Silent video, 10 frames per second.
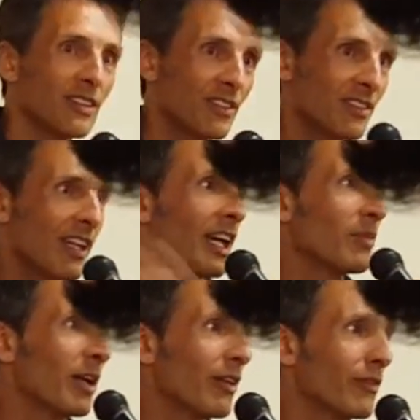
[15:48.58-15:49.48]
It's just lie
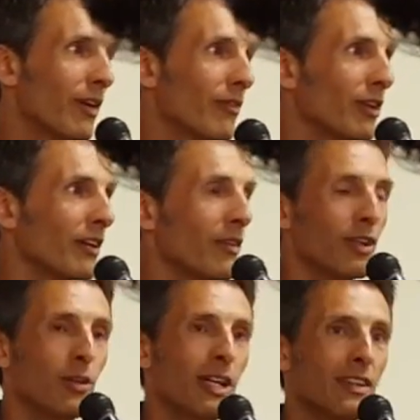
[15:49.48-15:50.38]
in bed forever and
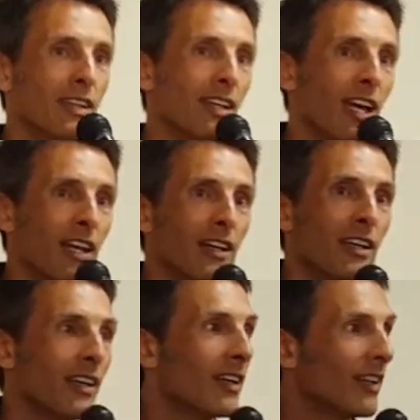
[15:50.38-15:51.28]
never do anything again.